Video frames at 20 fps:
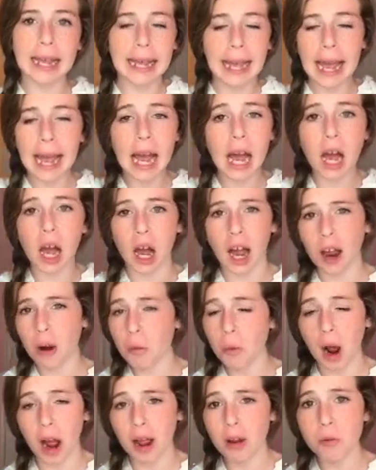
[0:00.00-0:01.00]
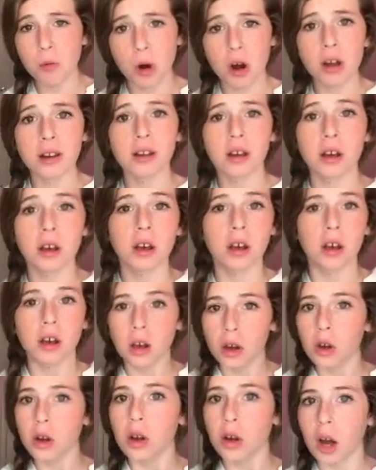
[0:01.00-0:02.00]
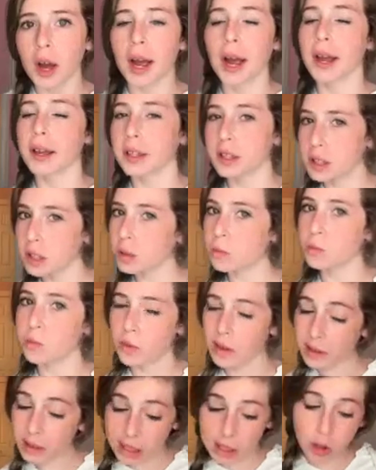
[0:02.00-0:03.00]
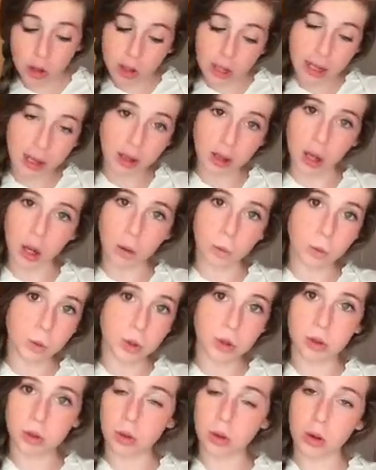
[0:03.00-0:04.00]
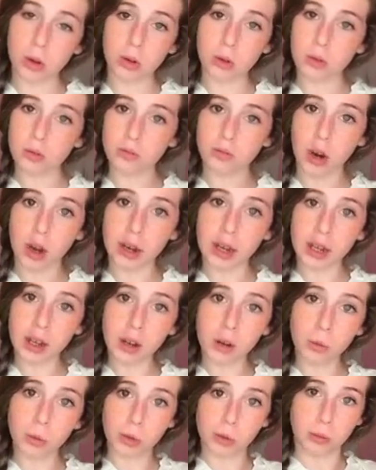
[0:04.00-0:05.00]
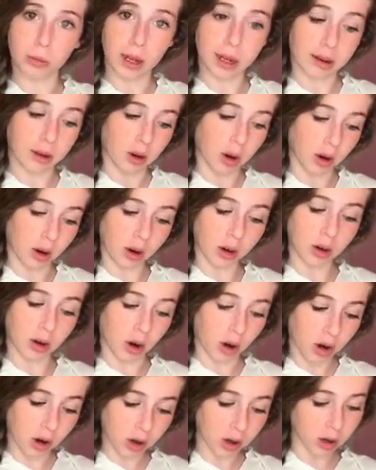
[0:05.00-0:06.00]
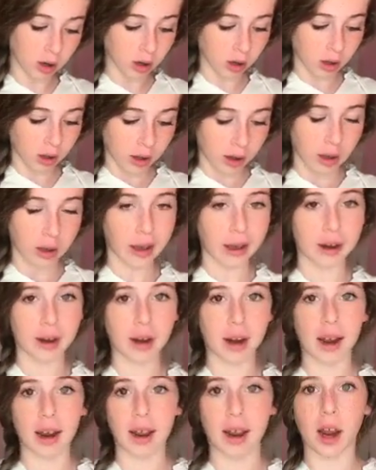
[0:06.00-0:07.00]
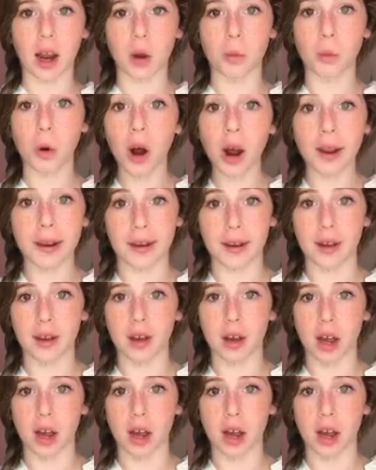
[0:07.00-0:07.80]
Yeah, I won. I did really good. I was running with my car and I won.